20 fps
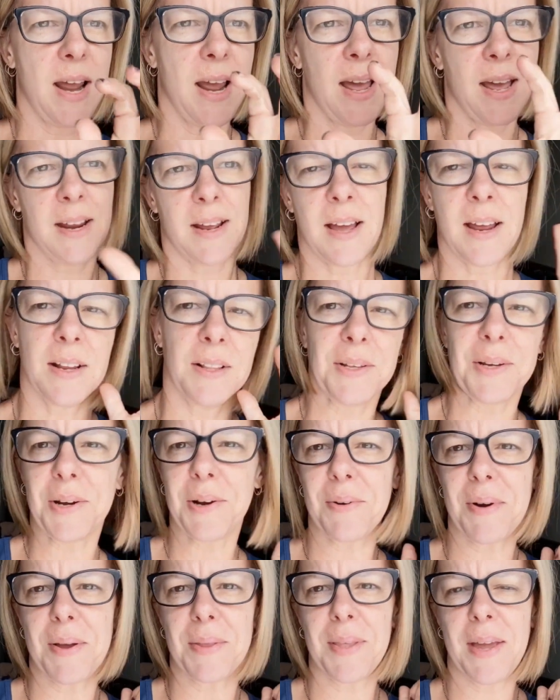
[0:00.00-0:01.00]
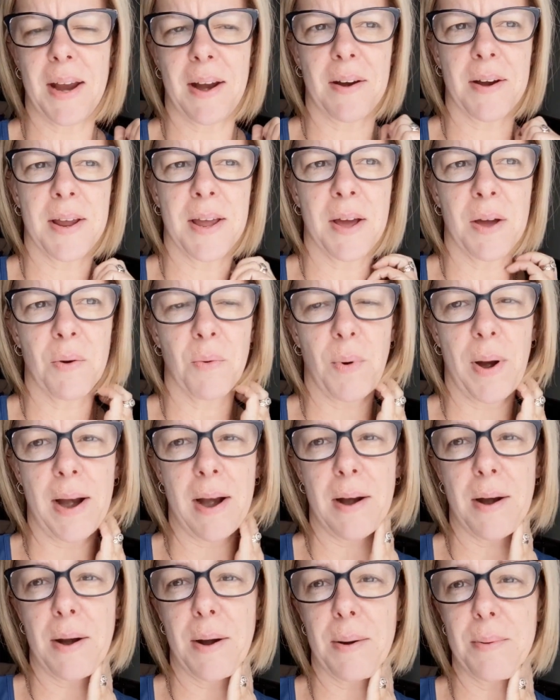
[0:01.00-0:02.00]
and kind of look around the area
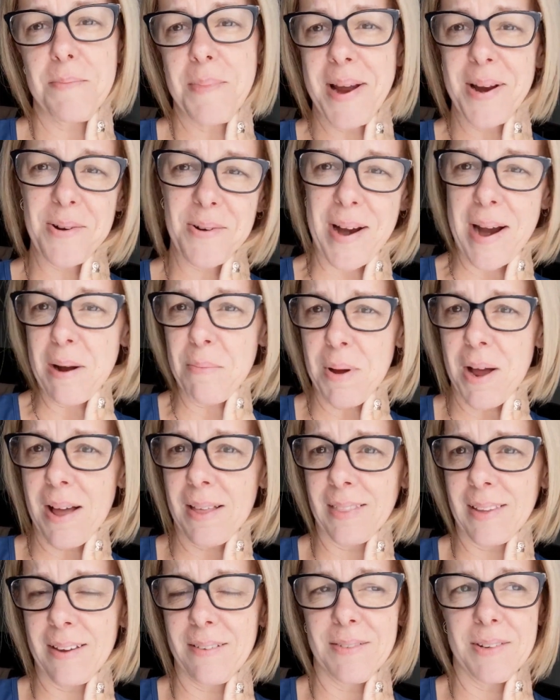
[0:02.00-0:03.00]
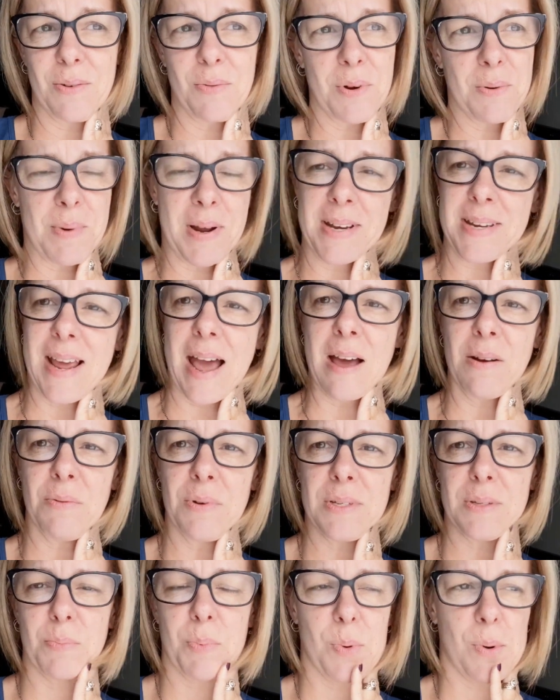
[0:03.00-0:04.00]
where my grandma lived and where my dad
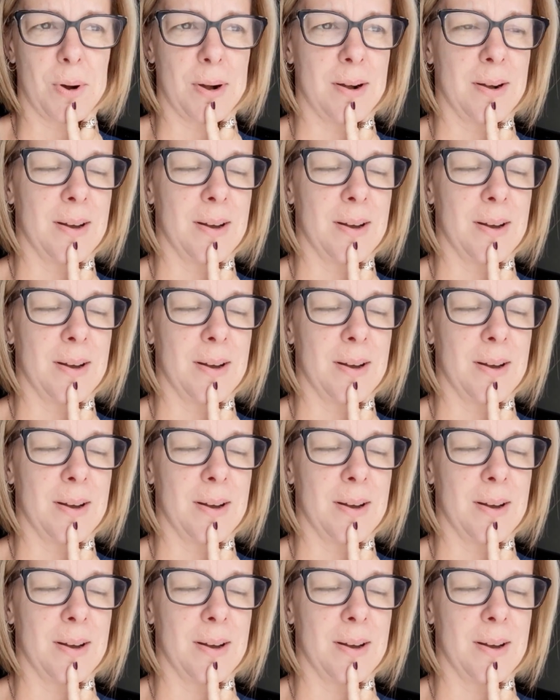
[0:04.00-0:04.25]
was born,